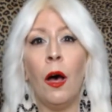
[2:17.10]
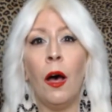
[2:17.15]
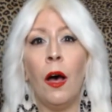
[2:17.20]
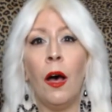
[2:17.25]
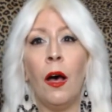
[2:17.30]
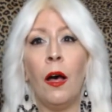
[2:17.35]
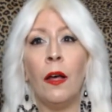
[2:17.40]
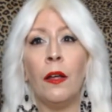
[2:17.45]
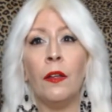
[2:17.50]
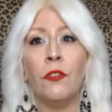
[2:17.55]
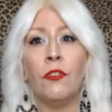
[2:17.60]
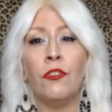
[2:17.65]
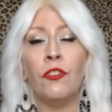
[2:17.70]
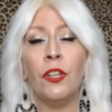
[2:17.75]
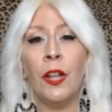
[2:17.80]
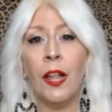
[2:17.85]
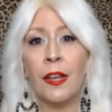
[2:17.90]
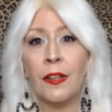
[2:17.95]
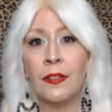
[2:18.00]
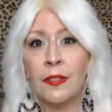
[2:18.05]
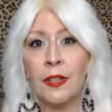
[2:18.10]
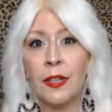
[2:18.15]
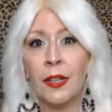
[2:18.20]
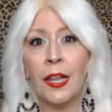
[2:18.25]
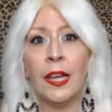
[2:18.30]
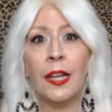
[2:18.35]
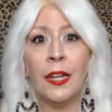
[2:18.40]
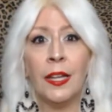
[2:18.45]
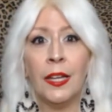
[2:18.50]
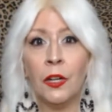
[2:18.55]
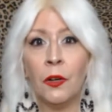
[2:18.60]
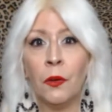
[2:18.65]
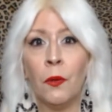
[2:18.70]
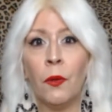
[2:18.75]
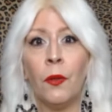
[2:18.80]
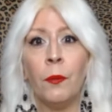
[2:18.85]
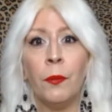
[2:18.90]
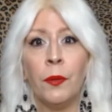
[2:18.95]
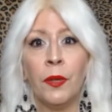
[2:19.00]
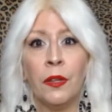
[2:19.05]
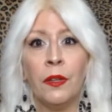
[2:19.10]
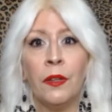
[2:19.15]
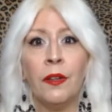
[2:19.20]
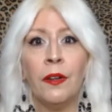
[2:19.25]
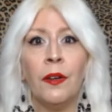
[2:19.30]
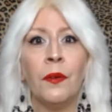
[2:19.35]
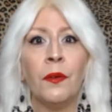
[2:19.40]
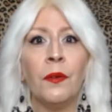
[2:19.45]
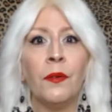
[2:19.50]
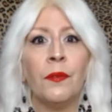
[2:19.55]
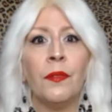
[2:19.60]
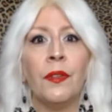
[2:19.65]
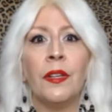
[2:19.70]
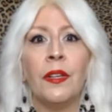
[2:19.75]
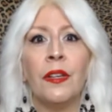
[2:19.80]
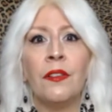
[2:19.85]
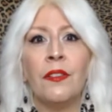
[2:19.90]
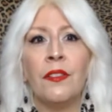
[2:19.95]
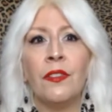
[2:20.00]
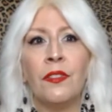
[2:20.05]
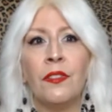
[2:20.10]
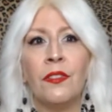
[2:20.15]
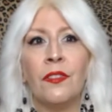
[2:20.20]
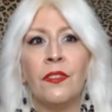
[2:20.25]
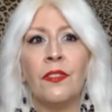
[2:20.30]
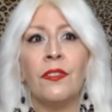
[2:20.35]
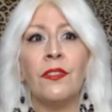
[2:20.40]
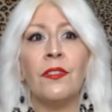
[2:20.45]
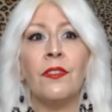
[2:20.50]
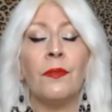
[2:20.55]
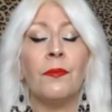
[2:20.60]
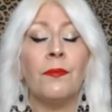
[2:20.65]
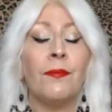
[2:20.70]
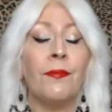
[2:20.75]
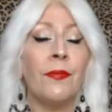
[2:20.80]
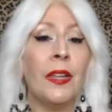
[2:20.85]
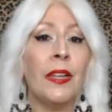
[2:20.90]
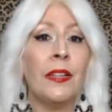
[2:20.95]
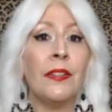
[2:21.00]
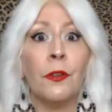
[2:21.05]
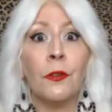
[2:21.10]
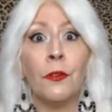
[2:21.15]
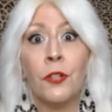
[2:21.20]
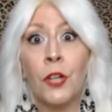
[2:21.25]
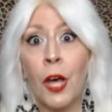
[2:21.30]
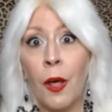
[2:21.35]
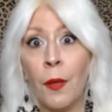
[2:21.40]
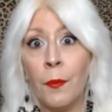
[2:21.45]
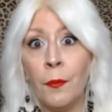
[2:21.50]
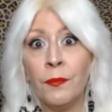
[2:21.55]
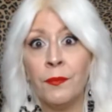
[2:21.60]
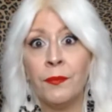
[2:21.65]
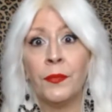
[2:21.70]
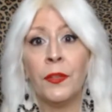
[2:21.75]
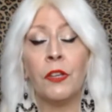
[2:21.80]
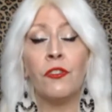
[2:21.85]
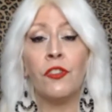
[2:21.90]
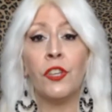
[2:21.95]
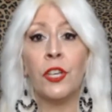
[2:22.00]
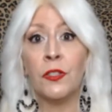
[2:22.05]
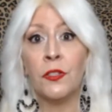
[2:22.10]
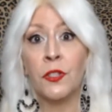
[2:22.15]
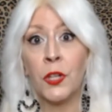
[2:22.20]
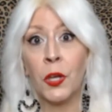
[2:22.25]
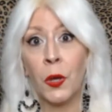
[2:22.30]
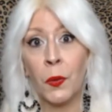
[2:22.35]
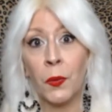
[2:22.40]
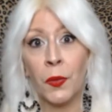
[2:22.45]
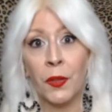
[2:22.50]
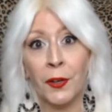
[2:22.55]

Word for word: she likes the lady and all, but you know, it's just, it's her job, she has to go there.